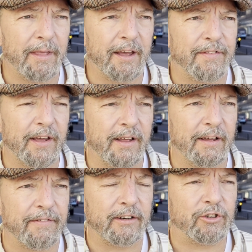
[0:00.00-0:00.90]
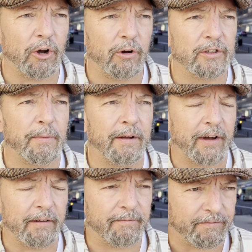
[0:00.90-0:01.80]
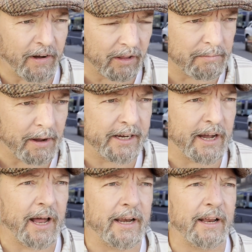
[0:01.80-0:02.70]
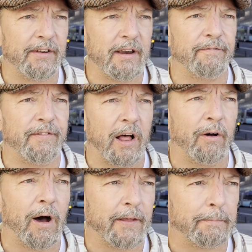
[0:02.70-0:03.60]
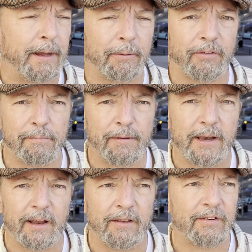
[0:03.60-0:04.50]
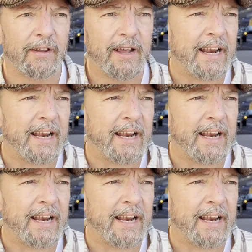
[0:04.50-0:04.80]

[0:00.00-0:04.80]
if I followed my gut and didn't follow other people's opinions,